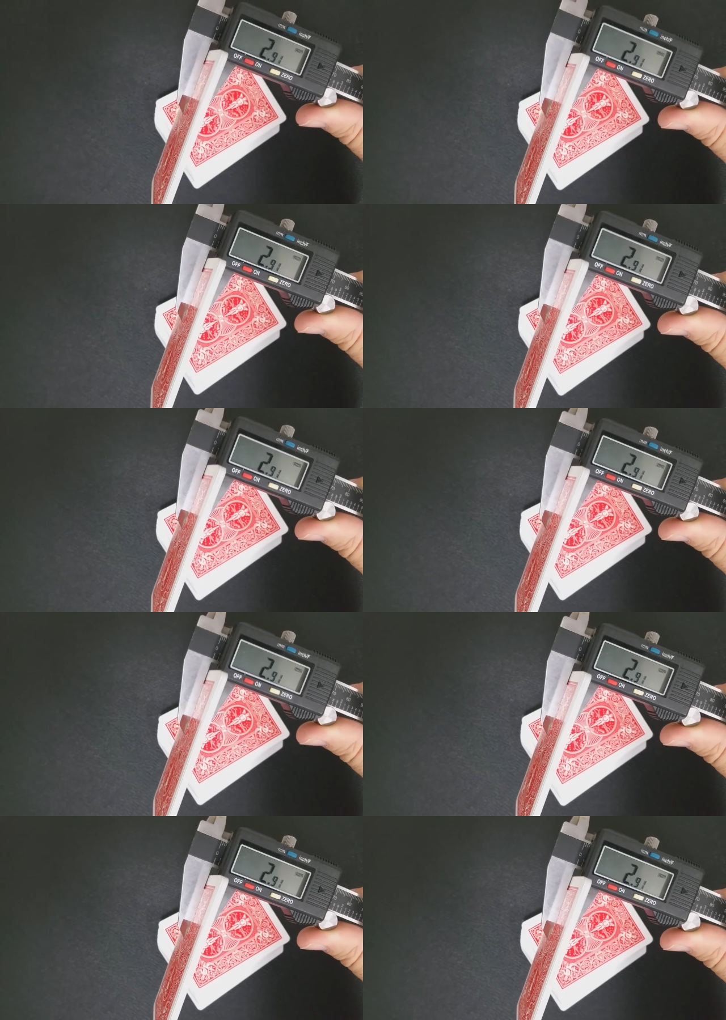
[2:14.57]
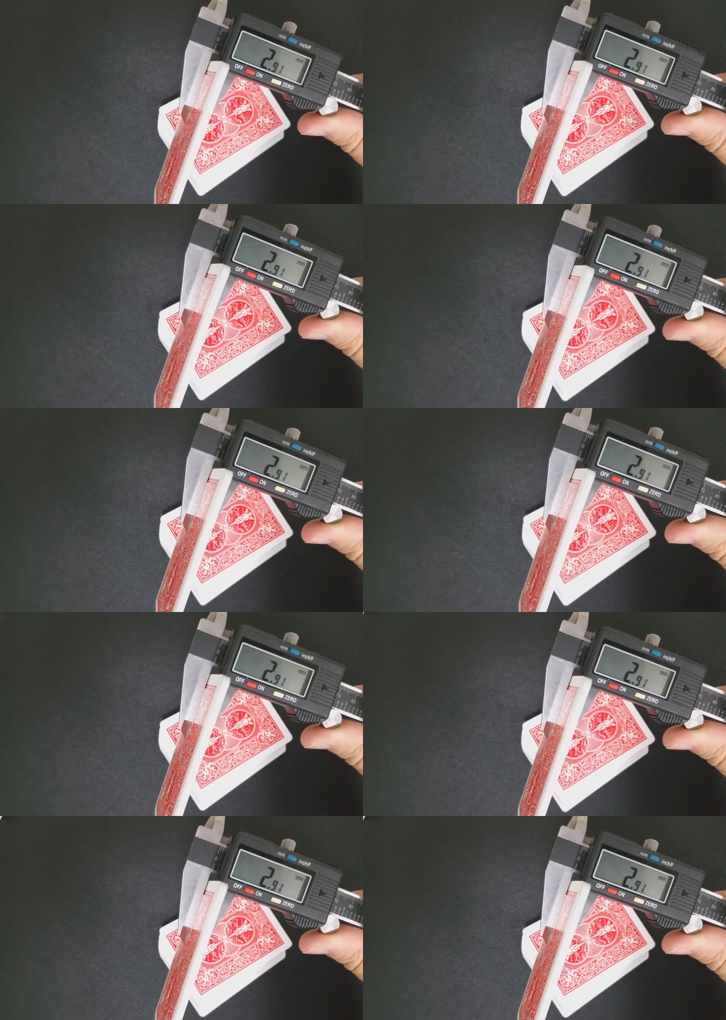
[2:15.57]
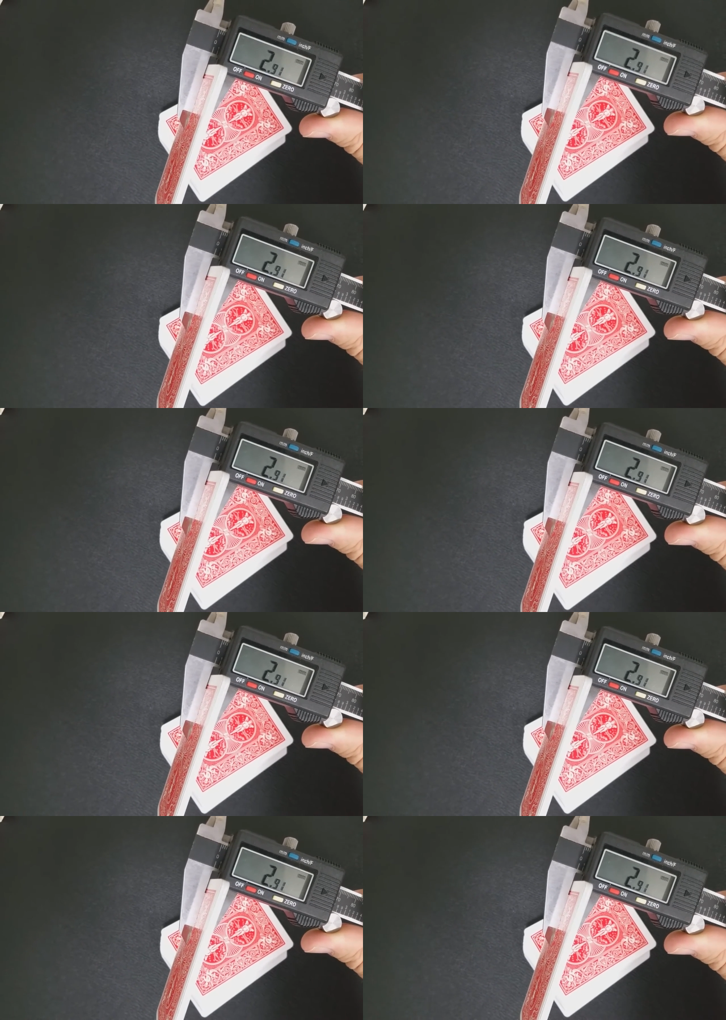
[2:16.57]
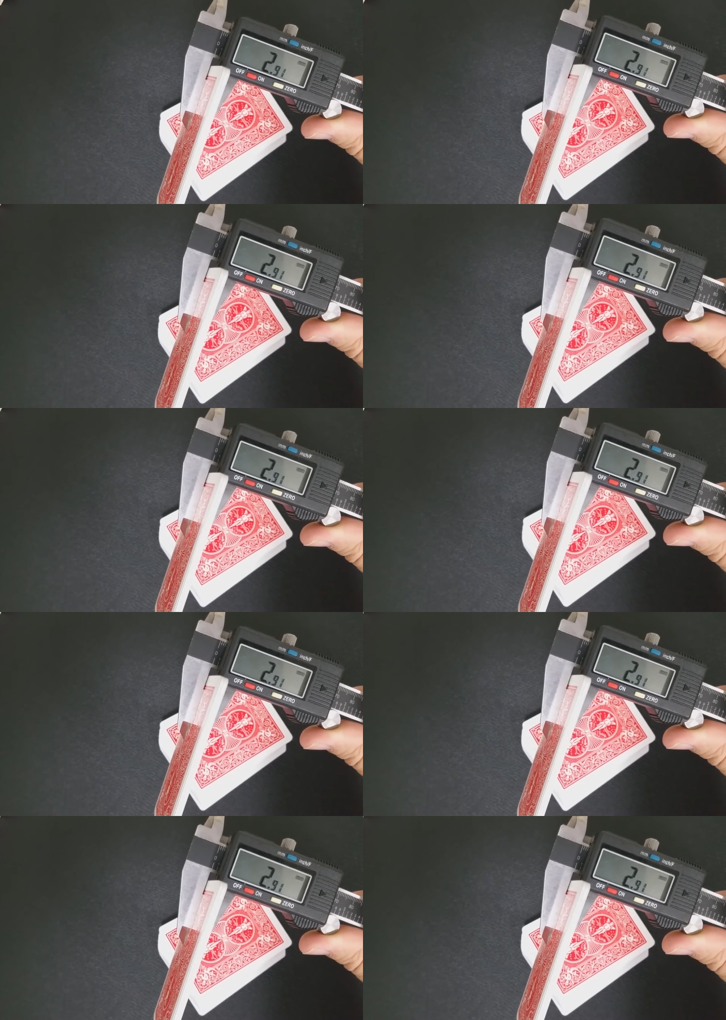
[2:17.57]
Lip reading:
Nobody's mouth can be seen.